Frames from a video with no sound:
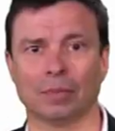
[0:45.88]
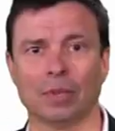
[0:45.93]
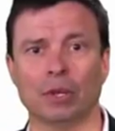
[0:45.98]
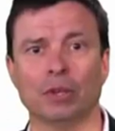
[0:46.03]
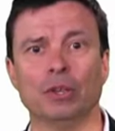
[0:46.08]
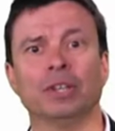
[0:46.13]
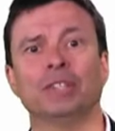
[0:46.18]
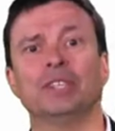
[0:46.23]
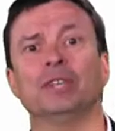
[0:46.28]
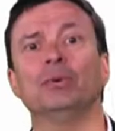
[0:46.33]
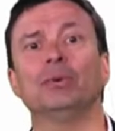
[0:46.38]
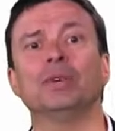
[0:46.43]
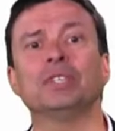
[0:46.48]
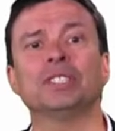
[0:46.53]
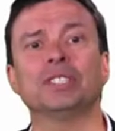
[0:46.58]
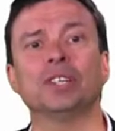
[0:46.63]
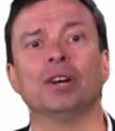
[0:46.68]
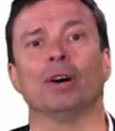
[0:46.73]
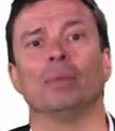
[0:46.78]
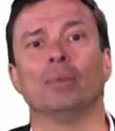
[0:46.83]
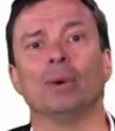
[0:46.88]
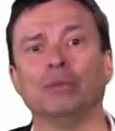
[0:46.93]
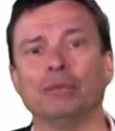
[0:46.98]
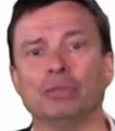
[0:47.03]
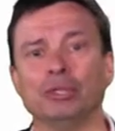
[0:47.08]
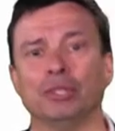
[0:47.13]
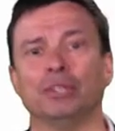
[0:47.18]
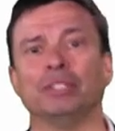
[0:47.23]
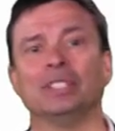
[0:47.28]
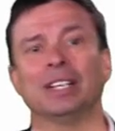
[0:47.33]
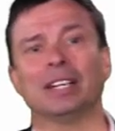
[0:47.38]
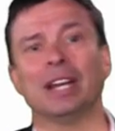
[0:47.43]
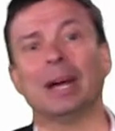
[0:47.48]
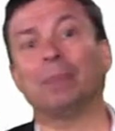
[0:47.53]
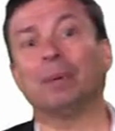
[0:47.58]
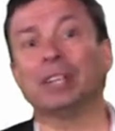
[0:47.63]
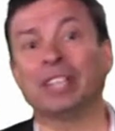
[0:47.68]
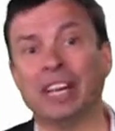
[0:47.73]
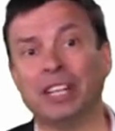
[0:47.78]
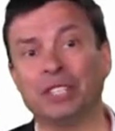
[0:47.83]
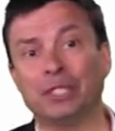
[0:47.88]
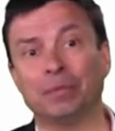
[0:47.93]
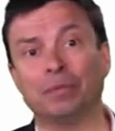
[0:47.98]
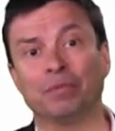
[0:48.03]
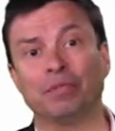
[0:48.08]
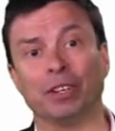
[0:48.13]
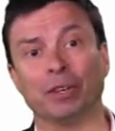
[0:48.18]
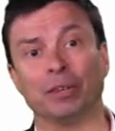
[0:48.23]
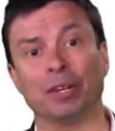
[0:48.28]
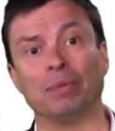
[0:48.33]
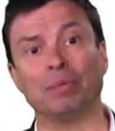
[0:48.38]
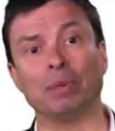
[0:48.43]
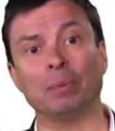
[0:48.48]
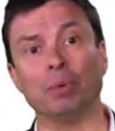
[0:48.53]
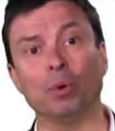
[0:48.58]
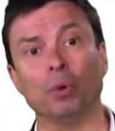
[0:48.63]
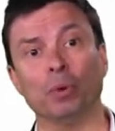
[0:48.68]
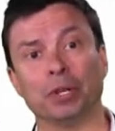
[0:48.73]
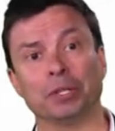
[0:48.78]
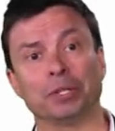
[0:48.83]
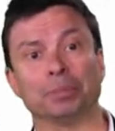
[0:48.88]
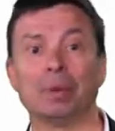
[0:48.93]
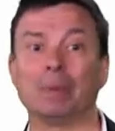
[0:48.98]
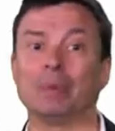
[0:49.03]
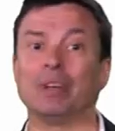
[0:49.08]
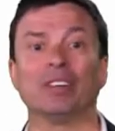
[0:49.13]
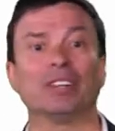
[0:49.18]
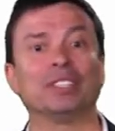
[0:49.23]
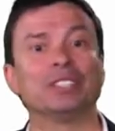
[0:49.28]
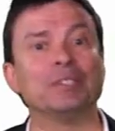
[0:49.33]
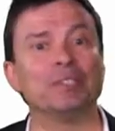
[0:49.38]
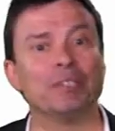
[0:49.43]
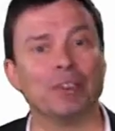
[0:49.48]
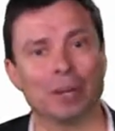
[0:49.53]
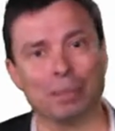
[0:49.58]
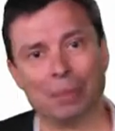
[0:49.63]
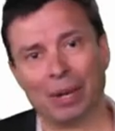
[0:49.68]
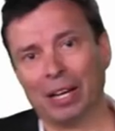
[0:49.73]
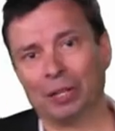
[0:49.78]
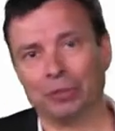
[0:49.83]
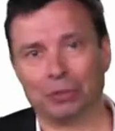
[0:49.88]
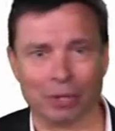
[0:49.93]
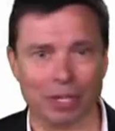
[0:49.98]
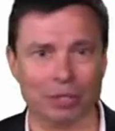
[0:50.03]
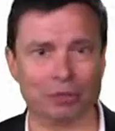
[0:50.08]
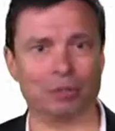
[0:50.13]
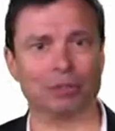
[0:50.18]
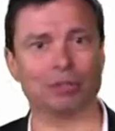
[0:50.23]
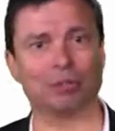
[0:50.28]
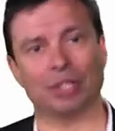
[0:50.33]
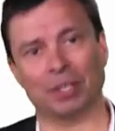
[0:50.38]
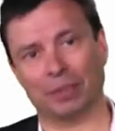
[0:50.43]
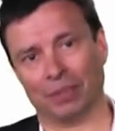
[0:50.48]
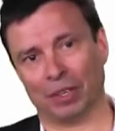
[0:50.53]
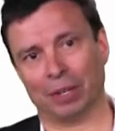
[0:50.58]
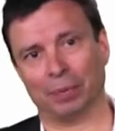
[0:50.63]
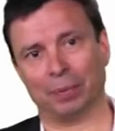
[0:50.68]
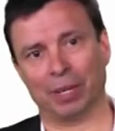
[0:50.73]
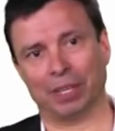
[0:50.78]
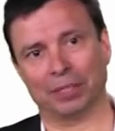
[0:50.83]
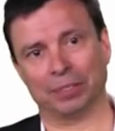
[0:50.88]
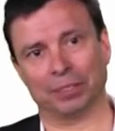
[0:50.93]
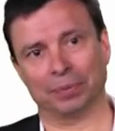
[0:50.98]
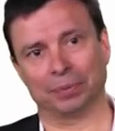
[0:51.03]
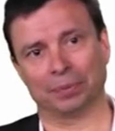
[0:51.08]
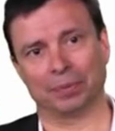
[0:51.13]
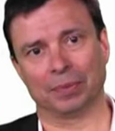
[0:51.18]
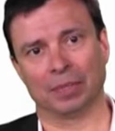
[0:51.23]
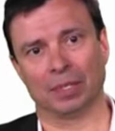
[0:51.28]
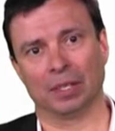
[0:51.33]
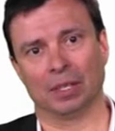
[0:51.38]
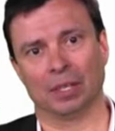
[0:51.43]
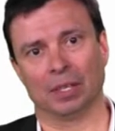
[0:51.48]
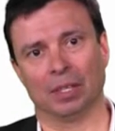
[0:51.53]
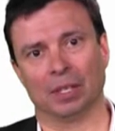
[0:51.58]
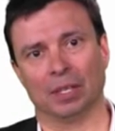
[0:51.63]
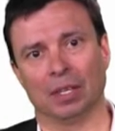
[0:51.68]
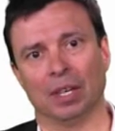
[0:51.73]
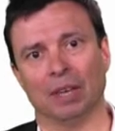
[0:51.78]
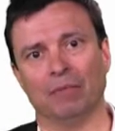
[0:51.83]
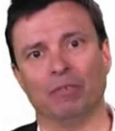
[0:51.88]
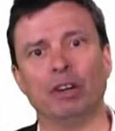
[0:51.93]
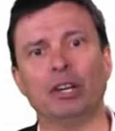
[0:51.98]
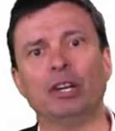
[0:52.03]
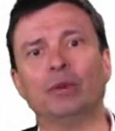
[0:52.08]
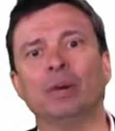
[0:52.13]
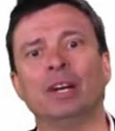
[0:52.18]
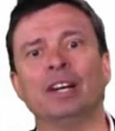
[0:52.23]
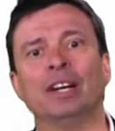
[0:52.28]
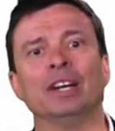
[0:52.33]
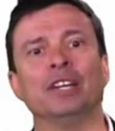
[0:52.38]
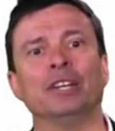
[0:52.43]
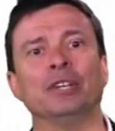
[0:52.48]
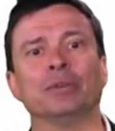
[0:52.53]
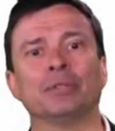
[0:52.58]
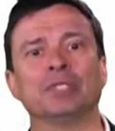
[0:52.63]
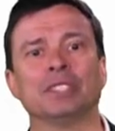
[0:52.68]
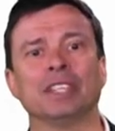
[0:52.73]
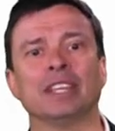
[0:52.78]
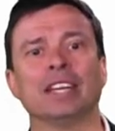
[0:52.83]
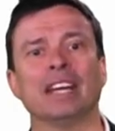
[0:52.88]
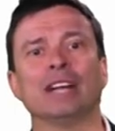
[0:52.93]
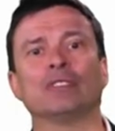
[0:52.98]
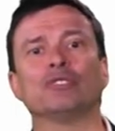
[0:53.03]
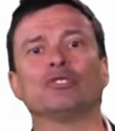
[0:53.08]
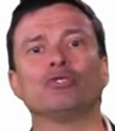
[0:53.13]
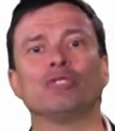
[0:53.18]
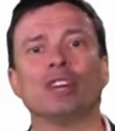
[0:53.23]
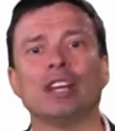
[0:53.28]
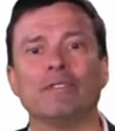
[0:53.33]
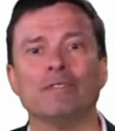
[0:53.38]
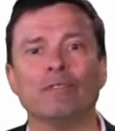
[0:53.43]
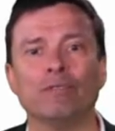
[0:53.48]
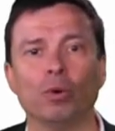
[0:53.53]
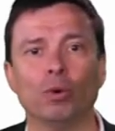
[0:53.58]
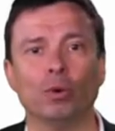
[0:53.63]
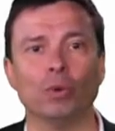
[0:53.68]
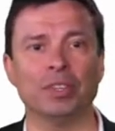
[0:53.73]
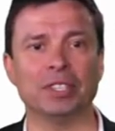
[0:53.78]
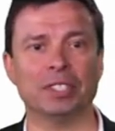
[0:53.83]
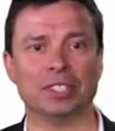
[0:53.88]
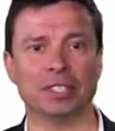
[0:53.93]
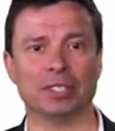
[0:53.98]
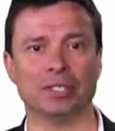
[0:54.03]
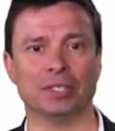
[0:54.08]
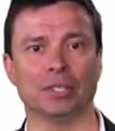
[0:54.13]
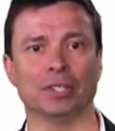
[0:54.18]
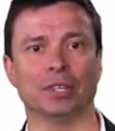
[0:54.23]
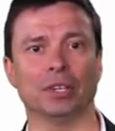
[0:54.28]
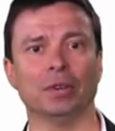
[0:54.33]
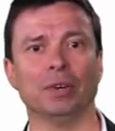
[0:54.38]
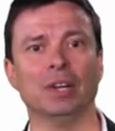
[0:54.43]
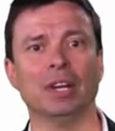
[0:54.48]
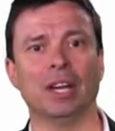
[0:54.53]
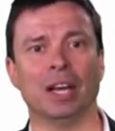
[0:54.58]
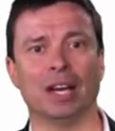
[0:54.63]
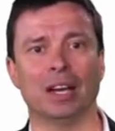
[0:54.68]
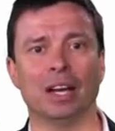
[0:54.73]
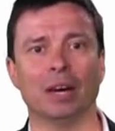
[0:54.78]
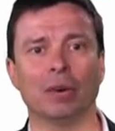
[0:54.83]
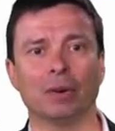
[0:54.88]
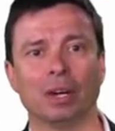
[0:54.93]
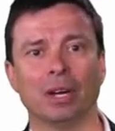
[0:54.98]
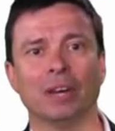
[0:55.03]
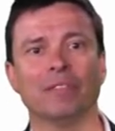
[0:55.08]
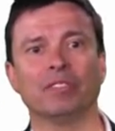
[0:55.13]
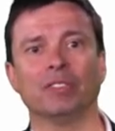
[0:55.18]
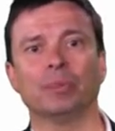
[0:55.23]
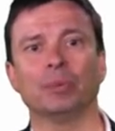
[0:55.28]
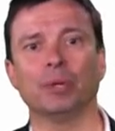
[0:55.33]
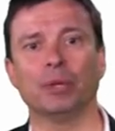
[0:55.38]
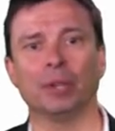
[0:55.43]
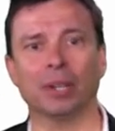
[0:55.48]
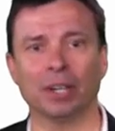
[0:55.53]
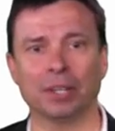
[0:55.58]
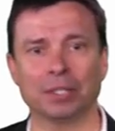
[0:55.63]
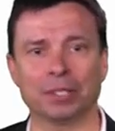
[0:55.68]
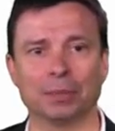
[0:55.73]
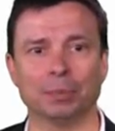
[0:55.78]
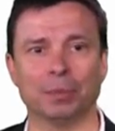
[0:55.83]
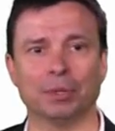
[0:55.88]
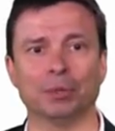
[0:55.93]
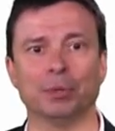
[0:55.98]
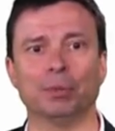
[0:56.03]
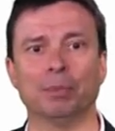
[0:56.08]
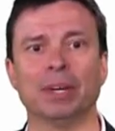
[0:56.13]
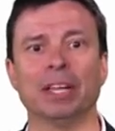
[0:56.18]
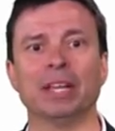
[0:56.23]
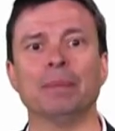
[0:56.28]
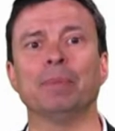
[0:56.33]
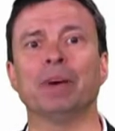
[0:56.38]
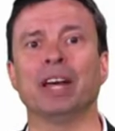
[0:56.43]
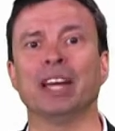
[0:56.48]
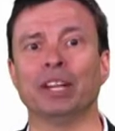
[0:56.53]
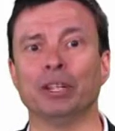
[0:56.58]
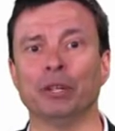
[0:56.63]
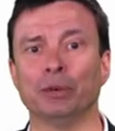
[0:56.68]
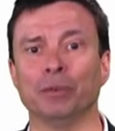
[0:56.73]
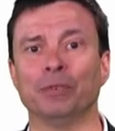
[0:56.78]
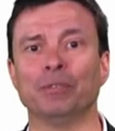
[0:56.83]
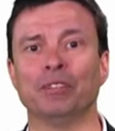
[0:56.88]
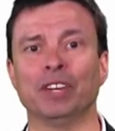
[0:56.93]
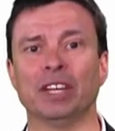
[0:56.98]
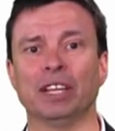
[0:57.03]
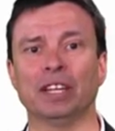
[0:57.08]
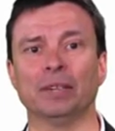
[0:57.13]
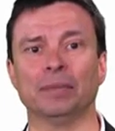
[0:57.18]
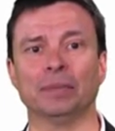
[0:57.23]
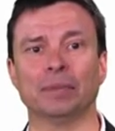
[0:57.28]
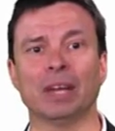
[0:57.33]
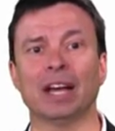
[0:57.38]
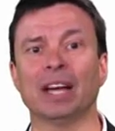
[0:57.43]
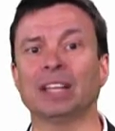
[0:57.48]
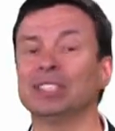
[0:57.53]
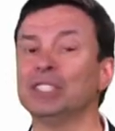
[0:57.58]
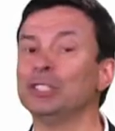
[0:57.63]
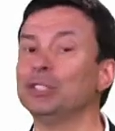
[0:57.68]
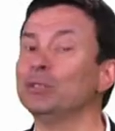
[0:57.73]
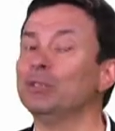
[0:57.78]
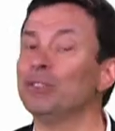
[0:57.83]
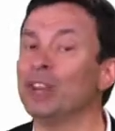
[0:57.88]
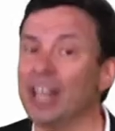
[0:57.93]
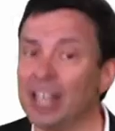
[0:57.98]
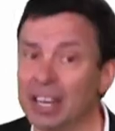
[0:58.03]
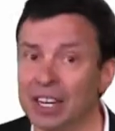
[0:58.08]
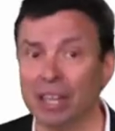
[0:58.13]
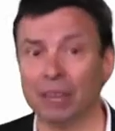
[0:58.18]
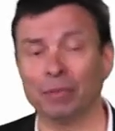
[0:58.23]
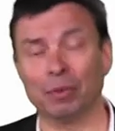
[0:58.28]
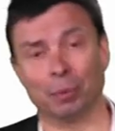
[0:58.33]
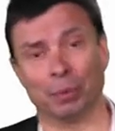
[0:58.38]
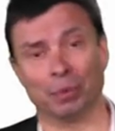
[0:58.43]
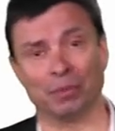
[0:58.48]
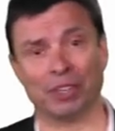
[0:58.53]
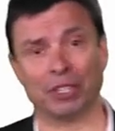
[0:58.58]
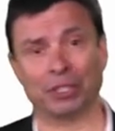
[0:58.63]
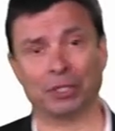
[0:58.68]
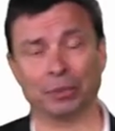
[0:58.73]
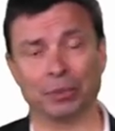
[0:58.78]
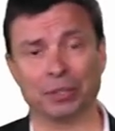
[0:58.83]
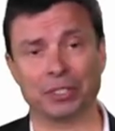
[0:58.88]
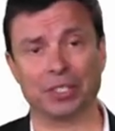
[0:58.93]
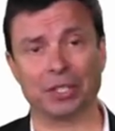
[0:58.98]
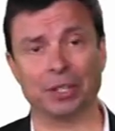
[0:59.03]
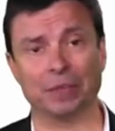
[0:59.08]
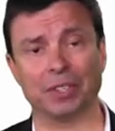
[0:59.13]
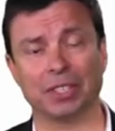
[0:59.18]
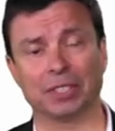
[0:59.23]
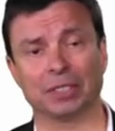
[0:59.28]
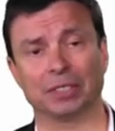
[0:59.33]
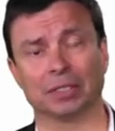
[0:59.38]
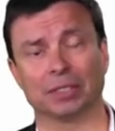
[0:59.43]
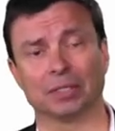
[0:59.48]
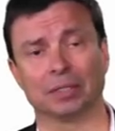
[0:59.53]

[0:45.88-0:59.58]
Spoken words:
You can then always start by introducing an application fee on every mortgage for maybe £95 or £125. Very quickly you'll see how straightforward this is to do and how comfortable your customers will be paying you a fee, as they do for any other professional service.